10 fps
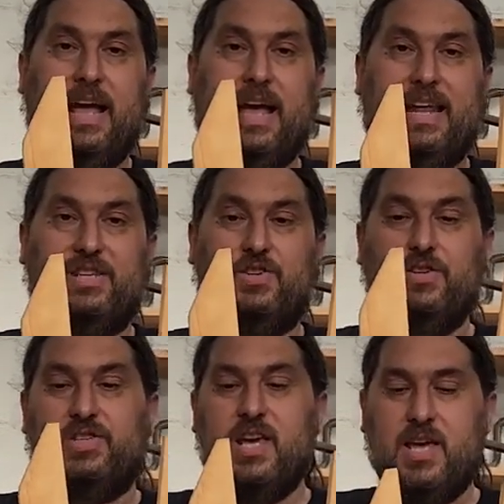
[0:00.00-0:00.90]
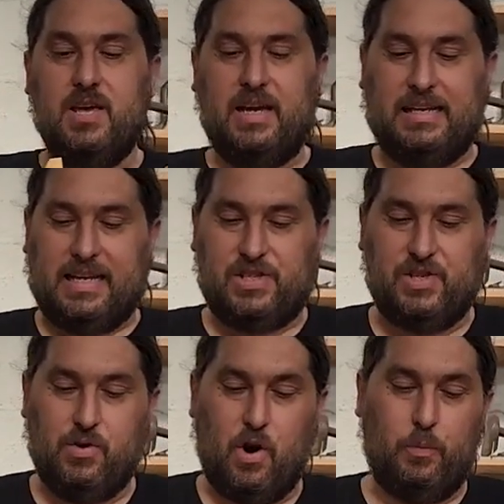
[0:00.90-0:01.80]
And as you can see, it
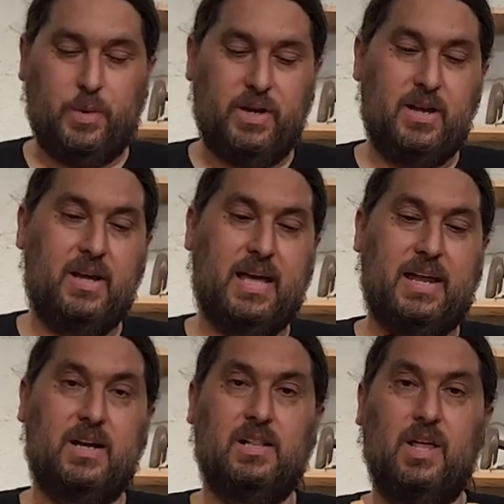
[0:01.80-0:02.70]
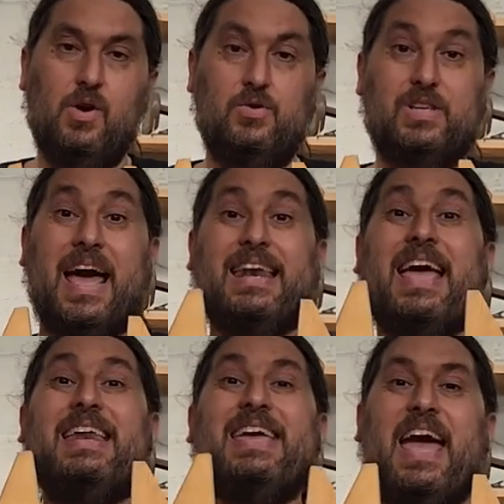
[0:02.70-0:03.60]
lets you open and close at
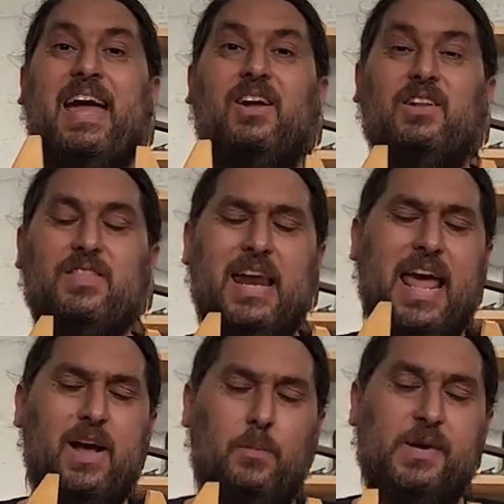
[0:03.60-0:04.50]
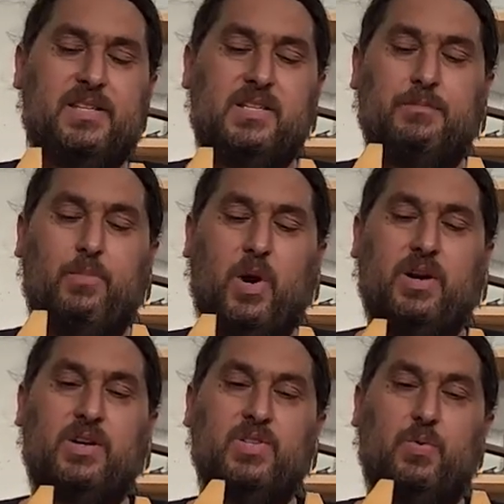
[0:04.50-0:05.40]
any angle. And that angle piece is
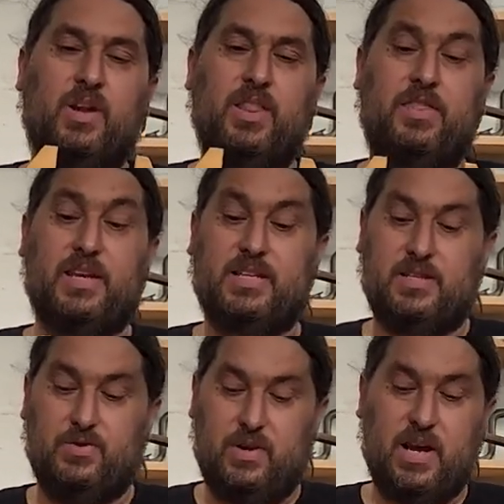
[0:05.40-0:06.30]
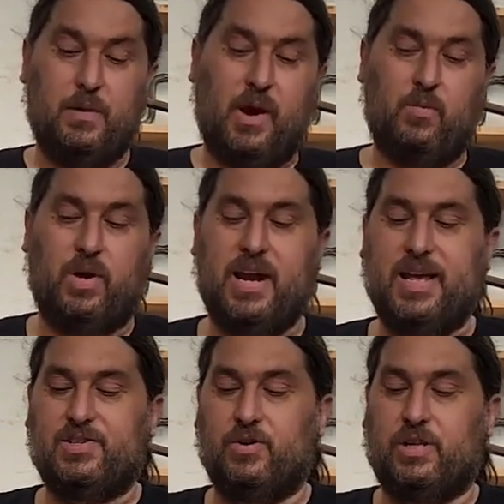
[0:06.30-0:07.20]
important because one of the things that's unique about wooden
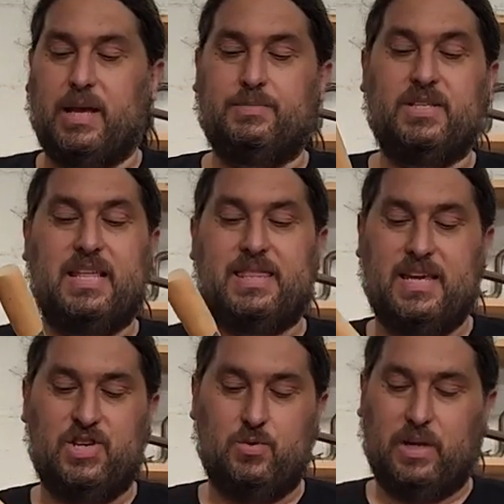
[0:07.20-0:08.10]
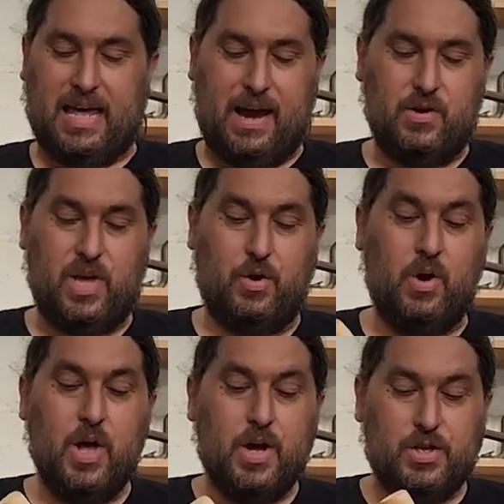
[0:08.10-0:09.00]
handscrew clamps is that they do allow
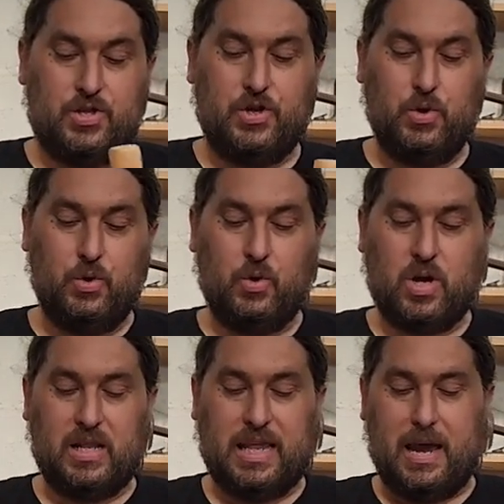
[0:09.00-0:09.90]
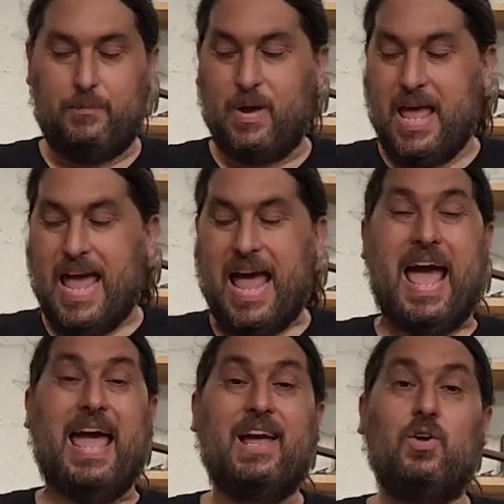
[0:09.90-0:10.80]
you to clamp
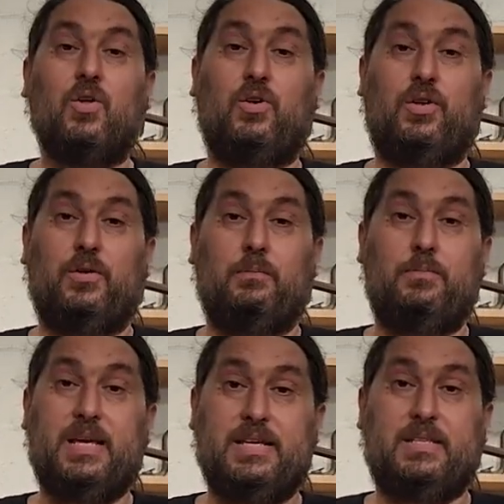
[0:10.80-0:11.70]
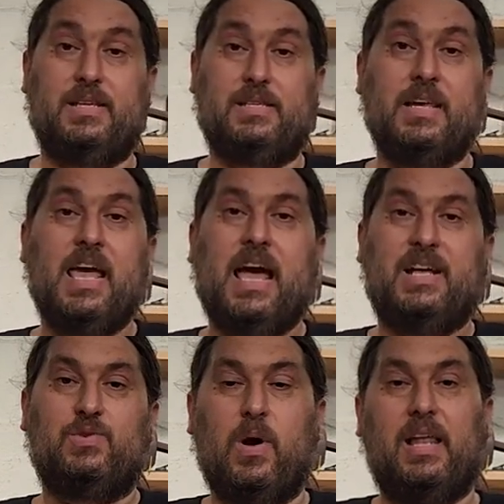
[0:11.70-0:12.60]
angled pieces
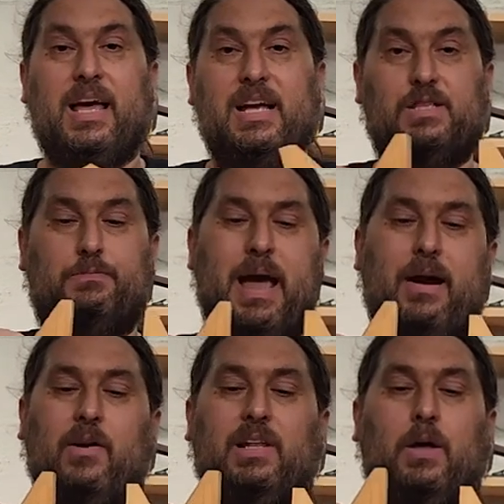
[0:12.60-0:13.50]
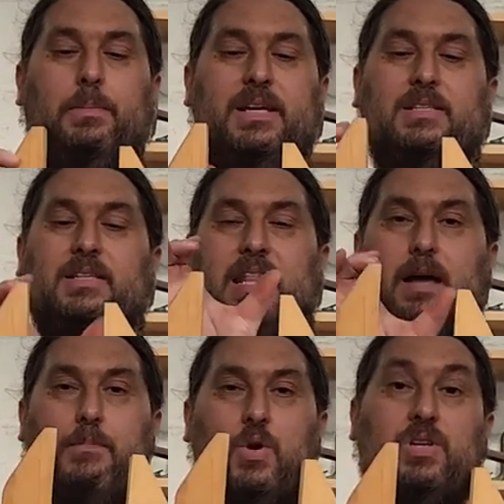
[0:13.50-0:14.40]
as well as parallel pieces
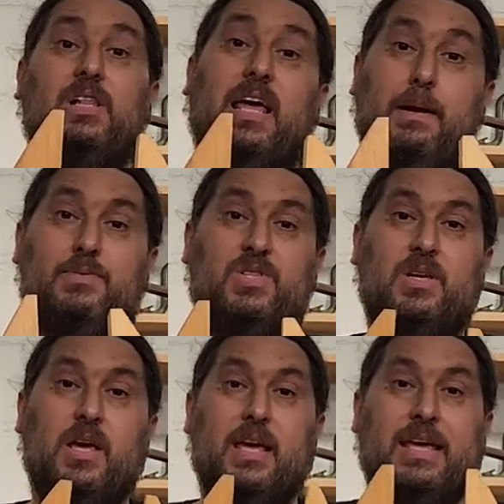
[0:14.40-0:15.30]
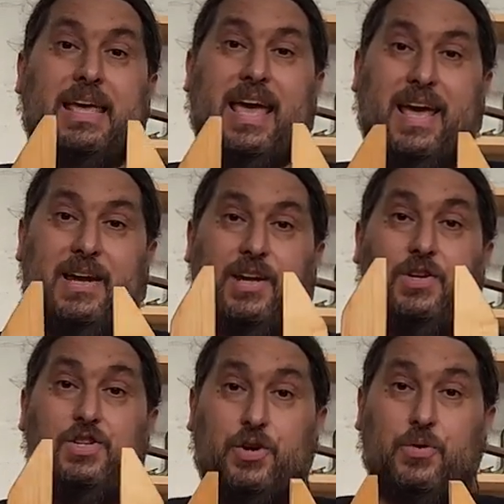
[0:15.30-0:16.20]
like most clamps can
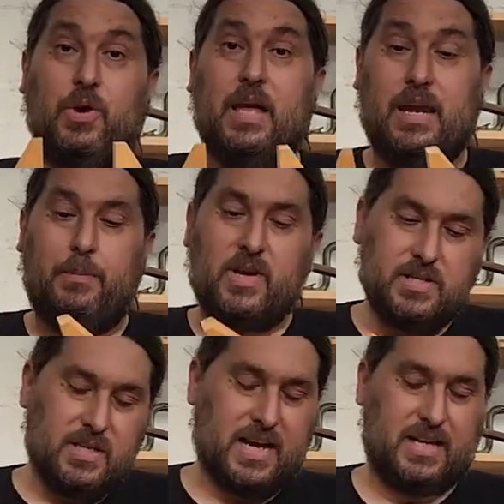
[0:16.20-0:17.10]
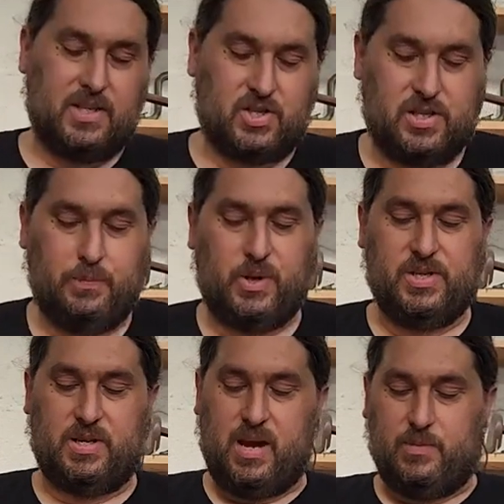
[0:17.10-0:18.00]
do. Now, because it's got such a simple
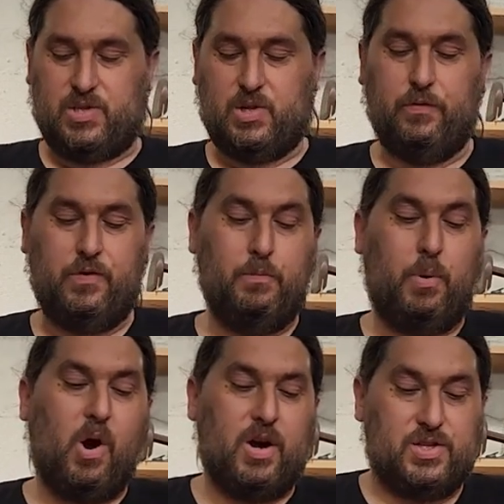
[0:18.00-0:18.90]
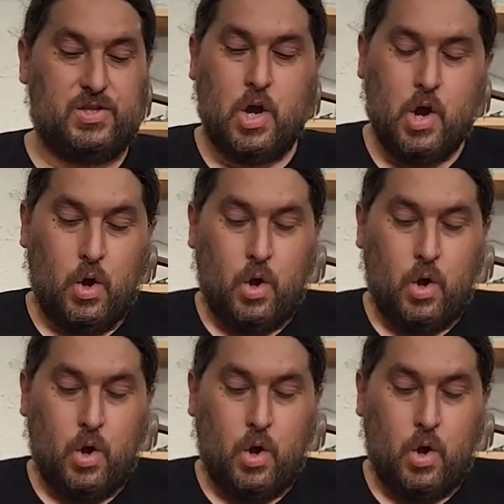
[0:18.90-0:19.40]
design with so few parts,